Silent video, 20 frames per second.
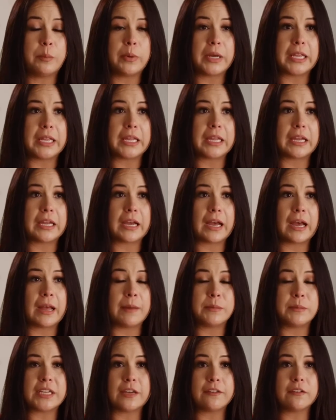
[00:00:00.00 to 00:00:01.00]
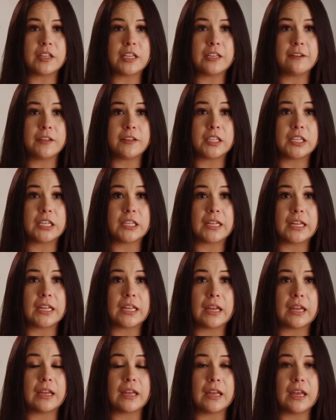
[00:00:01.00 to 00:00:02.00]
Liz's emotional pain in this
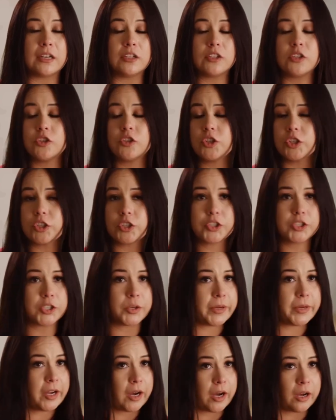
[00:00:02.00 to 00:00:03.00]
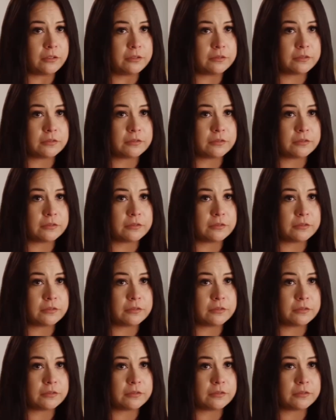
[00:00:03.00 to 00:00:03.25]
moment. Meanwhile, we